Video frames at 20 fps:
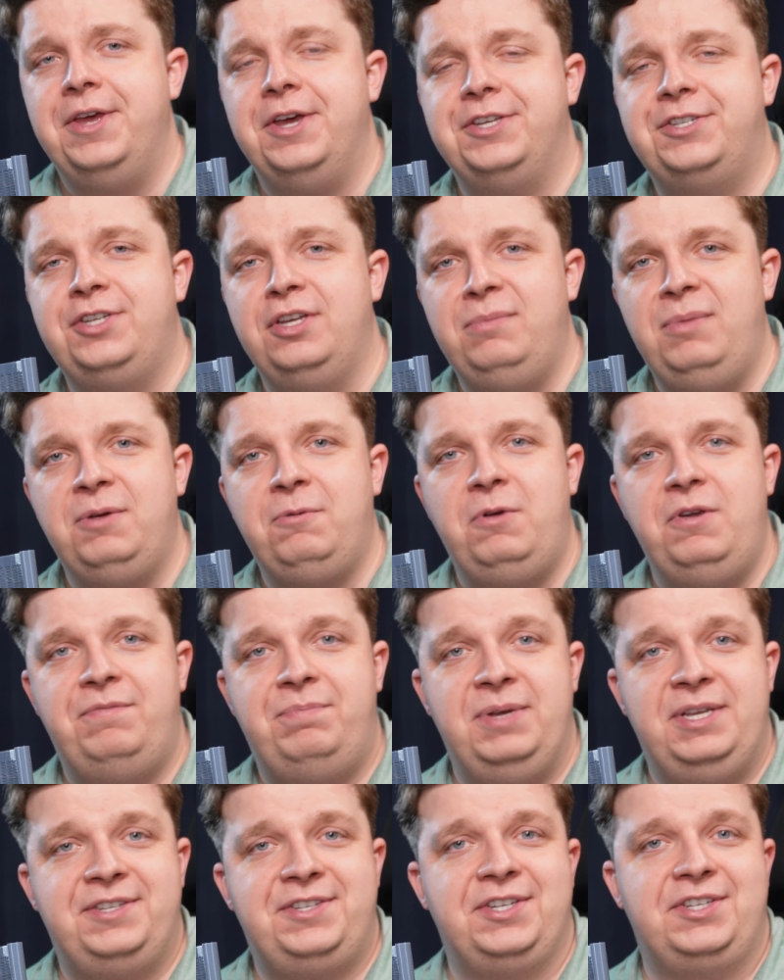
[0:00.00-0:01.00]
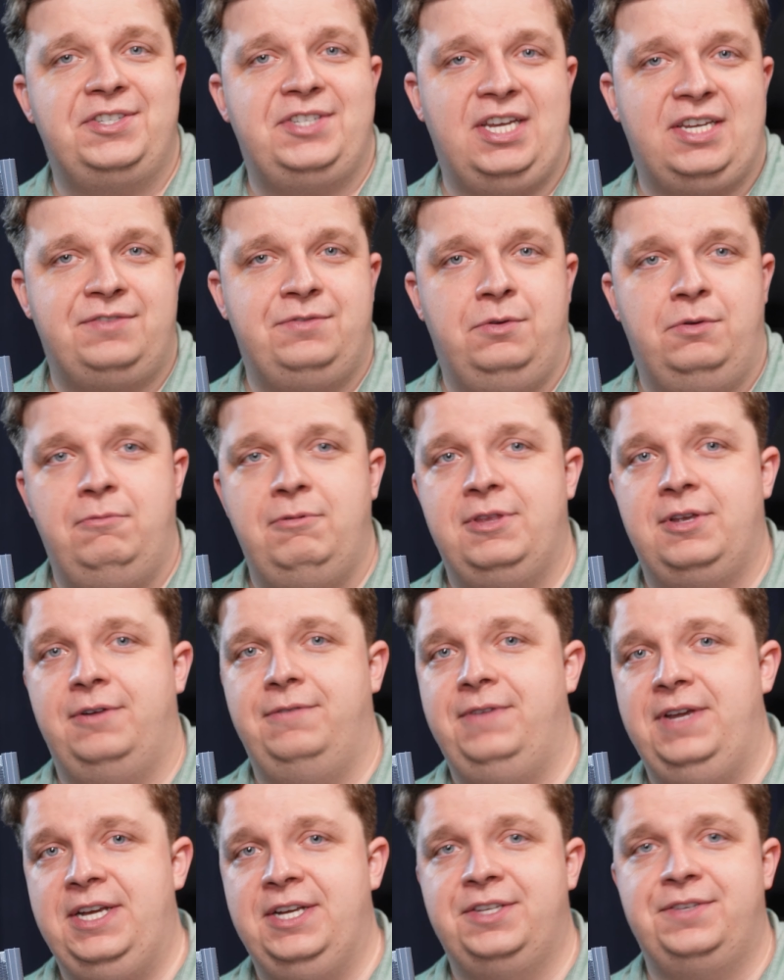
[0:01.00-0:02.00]
Assuming we've been successful with our
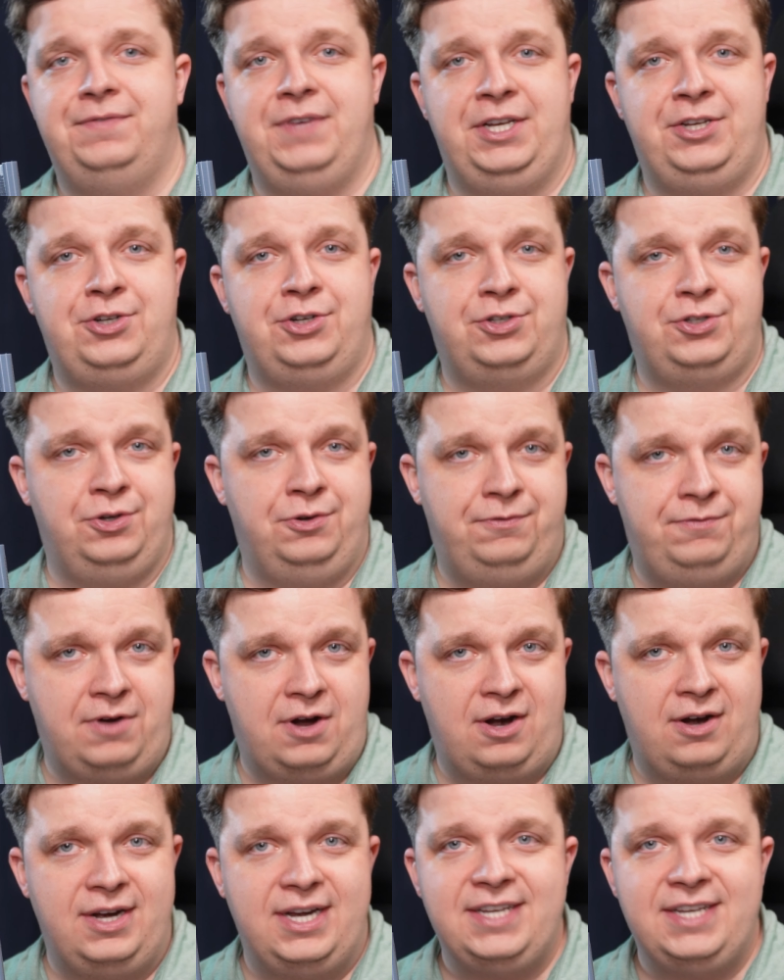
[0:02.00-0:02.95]
Venus venture so far,